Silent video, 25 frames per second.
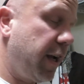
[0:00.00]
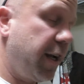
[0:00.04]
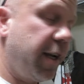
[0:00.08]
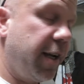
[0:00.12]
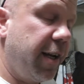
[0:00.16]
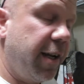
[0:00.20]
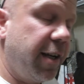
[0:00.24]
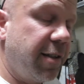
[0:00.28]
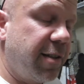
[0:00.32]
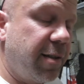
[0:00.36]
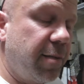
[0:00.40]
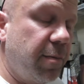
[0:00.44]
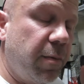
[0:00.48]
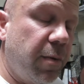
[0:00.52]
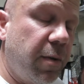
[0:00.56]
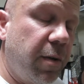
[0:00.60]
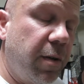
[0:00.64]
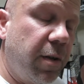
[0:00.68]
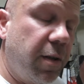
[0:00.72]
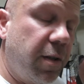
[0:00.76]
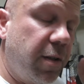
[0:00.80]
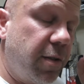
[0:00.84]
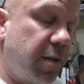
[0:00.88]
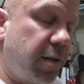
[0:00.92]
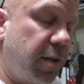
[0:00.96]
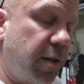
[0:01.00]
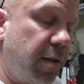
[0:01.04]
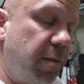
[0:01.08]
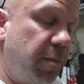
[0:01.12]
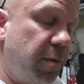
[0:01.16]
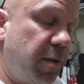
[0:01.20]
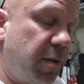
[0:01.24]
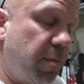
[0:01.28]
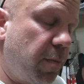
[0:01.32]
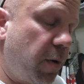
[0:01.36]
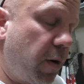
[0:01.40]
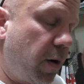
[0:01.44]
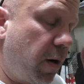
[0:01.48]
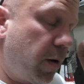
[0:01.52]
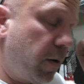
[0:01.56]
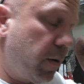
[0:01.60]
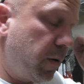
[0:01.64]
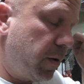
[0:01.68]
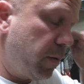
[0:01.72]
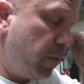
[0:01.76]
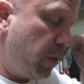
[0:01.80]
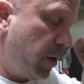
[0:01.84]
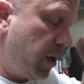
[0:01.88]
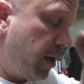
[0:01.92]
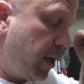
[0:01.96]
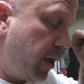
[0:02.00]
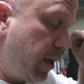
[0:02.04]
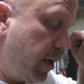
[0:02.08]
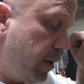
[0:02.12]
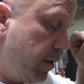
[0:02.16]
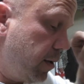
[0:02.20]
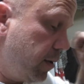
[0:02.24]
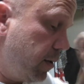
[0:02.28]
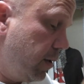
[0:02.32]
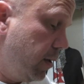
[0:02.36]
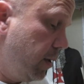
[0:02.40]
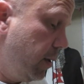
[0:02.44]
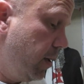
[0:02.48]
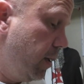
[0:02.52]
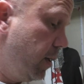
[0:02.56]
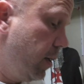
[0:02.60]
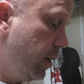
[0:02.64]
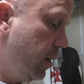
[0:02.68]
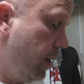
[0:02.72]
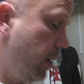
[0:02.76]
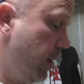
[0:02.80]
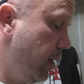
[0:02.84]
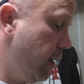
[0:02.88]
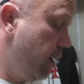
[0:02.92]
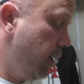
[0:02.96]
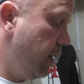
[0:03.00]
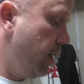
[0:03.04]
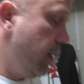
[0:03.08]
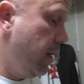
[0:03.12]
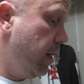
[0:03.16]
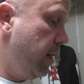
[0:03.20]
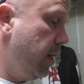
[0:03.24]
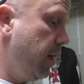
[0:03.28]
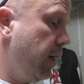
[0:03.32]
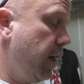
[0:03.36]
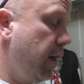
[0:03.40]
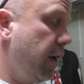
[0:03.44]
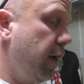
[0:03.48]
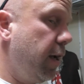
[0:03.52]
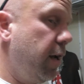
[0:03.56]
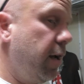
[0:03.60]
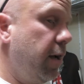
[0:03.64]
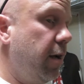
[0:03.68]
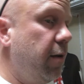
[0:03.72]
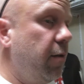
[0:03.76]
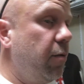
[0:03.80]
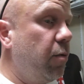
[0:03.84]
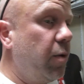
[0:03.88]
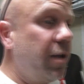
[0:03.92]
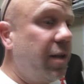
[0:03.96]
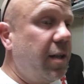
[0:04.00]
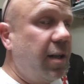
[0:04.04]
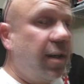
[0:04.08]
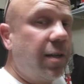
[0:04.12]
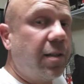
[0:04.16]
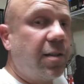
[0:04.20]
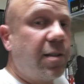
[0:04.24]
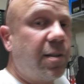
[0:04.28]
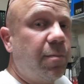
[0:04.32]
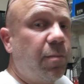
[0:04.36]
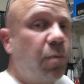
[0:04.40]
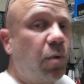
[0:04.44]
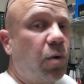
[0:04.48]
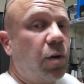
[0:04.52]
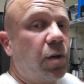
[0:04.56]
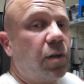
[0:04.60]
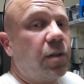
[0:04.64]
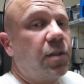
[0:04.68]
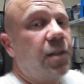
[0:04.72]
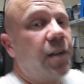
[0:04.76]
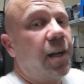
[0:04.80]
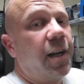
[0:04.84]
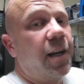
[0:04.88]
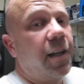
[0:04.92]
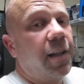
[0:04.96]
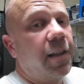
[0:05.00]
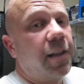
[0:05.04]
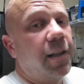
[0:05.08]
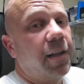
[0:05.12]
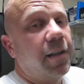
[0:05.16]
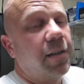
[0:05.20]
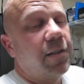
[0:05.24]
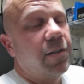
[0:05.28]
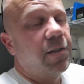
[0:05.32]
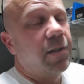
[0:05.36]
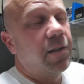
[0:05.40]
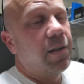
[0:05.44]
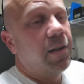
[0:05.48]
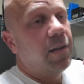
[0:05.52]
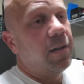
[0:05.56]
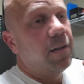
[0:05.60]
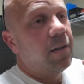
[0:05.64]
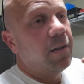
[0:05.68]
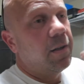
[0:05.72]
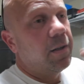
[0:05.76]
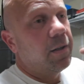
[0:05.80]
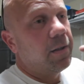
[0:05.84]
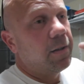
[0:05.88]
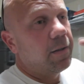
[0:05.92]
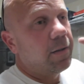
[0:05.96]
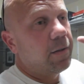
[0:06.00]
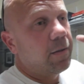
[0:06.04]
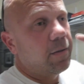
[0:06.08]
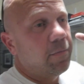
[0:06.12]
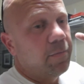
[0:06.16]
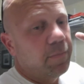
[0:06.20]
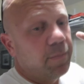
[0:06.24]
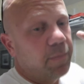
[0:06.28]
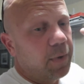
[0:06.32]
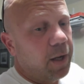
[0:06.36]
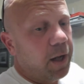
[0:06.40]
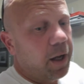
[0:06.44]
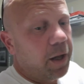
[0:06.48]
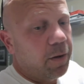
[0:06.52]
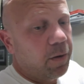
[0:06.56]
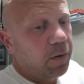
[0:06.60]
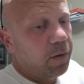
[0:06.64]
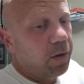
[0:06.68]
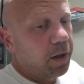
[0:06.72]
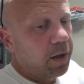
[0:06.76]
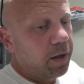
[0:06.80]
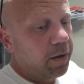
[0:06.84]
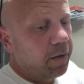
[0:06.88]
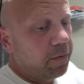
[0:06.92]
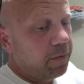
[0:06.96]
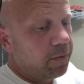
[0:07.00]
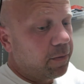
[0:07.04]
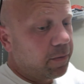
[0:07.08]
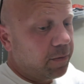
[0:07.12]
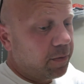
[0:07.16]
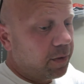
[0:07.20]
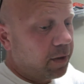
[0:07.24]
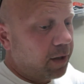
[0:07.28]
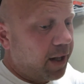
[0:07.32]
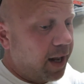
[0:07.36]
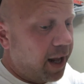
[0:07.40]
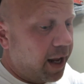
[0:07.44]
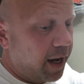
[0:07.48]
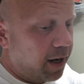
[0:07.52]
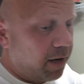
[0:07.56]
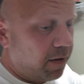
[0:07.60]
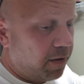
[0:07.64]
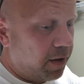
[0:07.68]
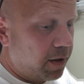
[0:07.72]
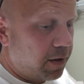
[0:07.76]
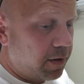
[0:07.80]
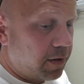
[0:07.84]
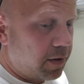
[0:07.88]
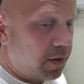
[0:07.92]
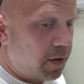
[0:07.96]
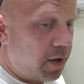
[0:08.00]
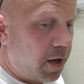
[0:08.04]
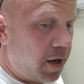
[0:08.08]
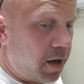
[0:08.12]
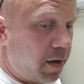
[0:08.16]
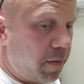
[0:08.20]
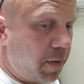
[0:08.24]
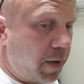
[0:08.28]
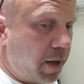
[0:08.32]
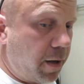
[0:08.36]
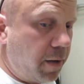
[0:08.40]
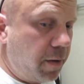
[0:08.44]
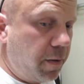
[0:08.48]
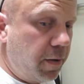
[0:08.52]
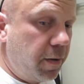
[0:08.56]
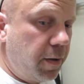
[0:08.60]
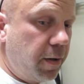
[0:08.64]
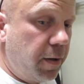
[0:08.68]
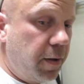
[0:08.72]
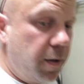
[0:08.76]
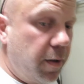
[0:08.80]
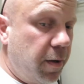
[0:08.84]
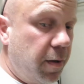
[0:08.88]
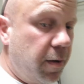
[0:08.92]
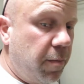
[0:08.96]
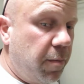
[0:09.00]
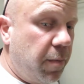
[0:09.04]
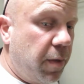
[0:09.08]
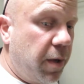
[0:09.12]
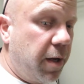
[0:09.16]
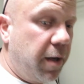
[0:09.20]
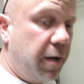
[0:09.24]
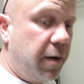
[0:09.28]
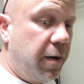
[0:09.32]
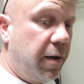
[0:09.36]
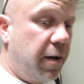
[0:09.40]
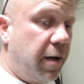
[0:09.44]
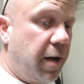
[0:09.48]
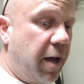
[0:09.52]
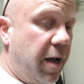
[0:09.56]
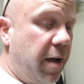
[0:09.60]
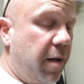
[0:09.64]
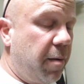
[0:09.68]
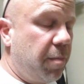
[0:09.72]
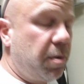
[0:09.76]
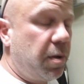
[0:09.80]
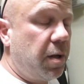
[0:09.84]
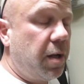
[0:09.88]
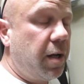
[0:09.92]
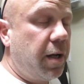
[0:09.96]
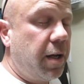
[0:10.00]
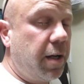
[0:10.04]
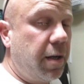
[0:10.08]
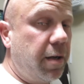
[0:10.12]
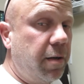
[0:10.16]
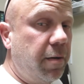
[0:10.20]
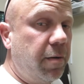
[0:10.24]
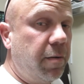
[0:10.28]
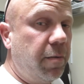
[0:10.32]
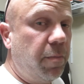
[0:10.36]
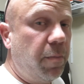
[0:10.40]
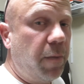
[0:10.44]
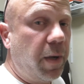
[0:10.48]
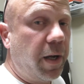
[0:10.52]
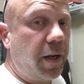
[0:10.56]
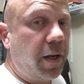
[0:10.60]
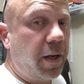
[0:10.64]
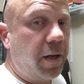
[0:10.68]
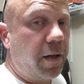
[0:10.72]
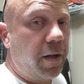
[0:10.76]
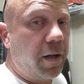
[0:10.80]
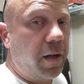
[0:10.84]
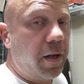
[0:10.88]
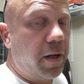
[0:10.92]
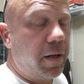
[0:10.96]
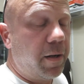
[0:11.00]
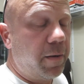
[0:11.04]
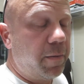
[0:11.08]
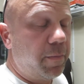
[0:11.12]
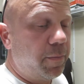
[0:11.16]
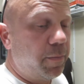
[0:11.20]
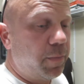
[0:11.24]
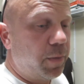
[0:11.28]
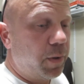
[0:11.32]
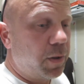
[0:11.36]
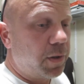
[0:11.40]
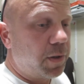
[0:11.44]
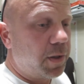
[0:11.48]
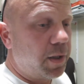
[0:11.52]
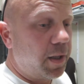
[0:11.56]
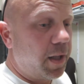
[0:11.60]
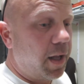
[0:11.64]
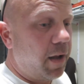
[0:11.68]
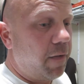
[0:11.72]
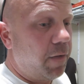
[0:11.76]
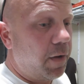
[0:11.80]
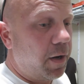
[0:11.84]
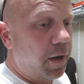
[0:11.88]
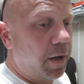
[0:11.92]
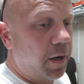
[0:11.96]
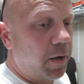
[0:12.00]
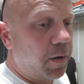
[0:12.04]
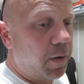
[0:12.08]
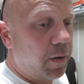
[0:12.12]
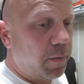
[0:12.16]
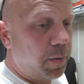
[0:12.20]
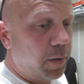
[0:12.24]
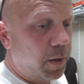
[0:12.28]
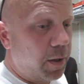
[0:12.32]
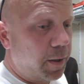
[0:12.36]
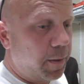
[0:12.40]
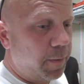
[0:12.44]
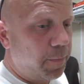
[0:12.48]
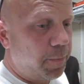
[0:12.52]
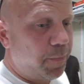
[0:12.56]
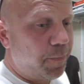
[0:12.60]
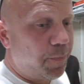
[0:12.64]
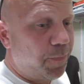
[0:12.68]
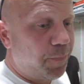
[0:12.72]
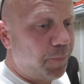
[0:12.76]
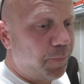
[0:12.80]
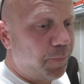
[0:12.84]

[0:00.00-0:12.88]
I can get some good sleep tomorrow and the weekend. And we can get some more exciting things other than negative things to talk about. But I applaud Megan on posting that video. I mean,